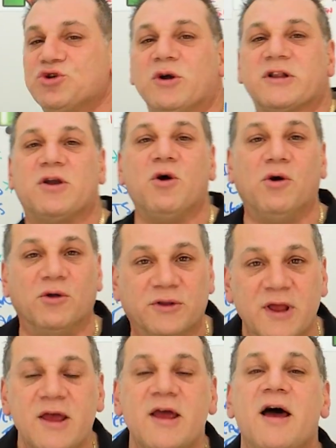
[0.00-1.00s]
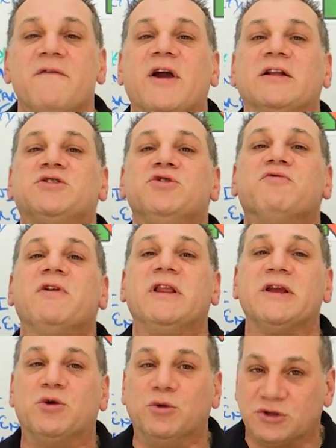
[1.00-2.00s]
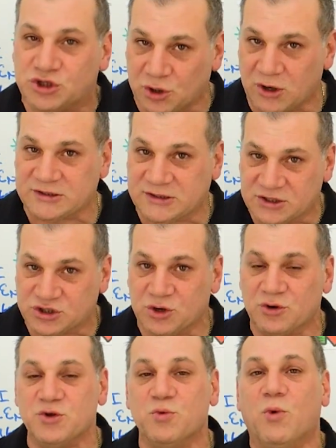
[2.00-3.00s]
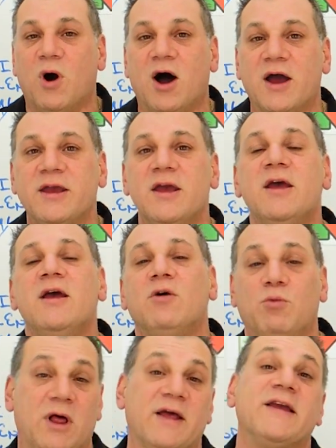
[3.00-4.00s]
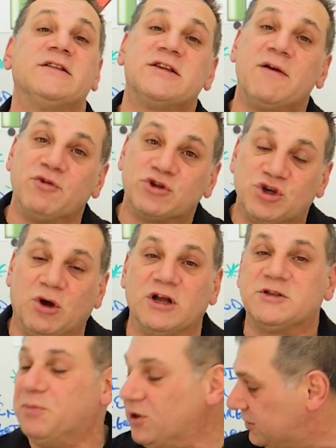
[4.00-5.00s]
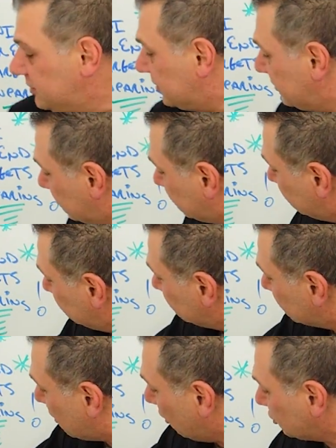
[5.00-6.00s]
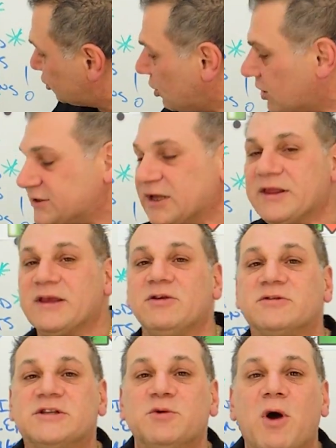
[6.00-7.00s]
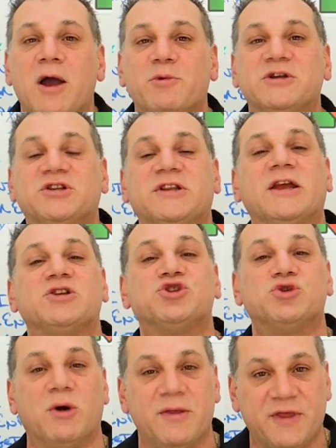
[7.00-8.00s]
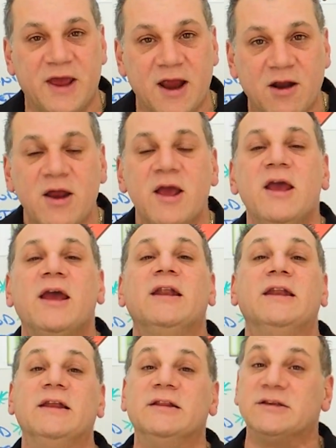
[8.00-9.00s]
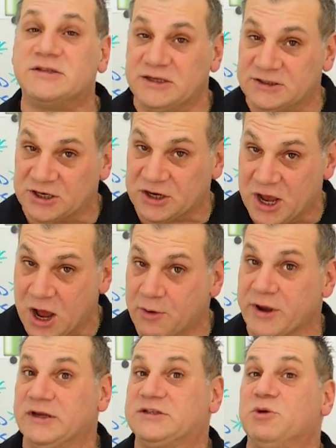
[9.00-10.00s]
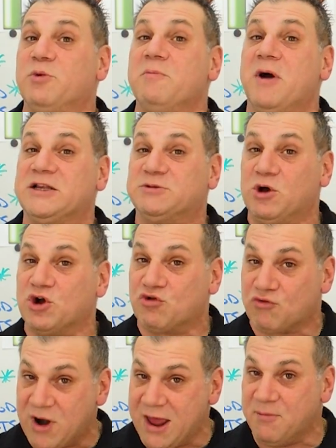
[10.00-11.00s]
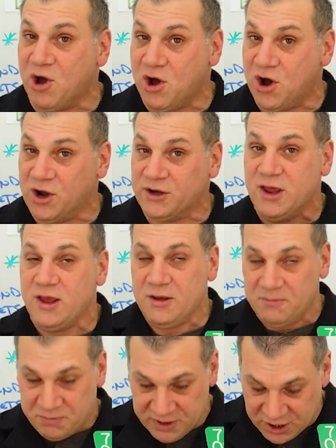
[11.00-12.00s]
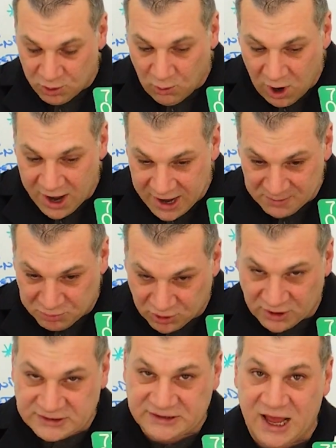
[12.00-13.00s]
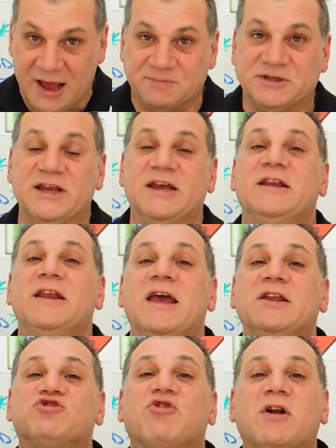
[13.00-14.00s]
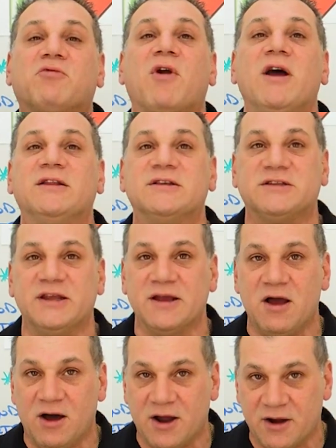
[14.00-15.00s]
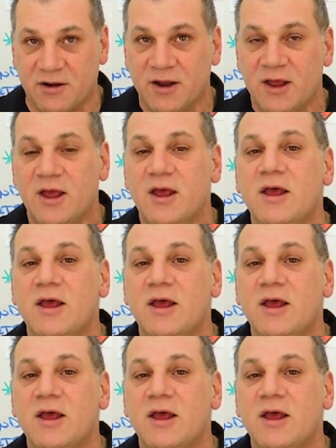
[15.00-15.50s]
short gold. I've got two really cool charts to show you why. Well, I got several charts, but gold charts, I think you'll see why we should get short there. And indices are going, so we might as well grab on, be quiet, put our stops in, and try to ride this thing higher.